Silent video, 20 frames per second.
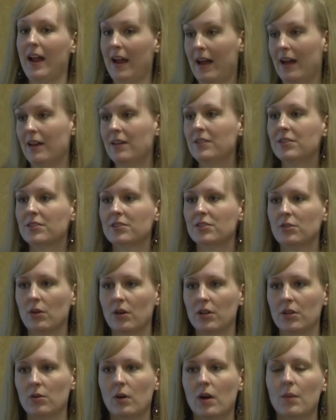asked
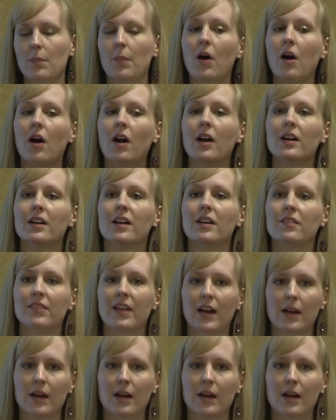or you are part of